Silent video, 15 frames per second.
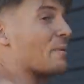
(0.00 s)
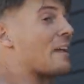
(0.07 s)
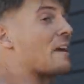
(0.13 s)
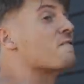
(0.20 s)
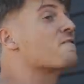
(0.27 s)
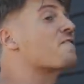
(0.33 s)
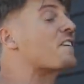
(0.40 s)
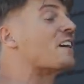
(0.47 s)
but
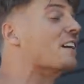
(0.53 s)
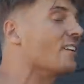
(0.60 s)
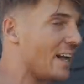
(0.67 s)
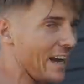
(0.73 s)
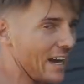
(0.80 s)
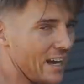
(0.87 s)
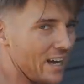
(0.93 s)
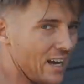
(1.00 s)
they yeah. feel
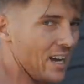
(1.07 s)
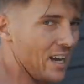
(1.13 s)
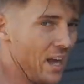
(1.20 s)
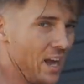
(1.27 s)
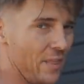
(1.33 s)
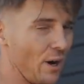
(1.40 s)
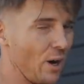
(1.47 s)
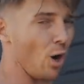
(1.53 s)
like
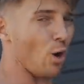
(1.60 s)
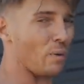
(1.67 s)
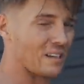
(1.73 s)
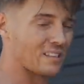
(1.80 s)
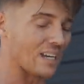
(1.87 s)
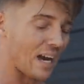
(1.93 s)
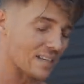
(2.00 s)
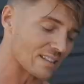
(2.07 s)
they're
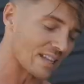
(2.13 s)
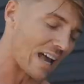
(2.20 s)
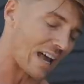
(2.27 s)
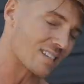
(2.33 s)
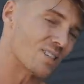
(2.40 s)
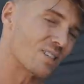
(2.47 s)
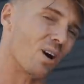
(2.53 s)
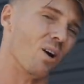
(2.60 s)
Obi-sized
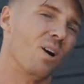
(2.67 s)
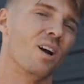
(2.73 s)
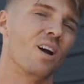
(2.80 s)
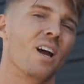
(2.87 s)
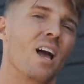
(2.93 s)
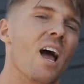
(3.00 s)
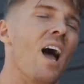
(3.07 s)
lats. So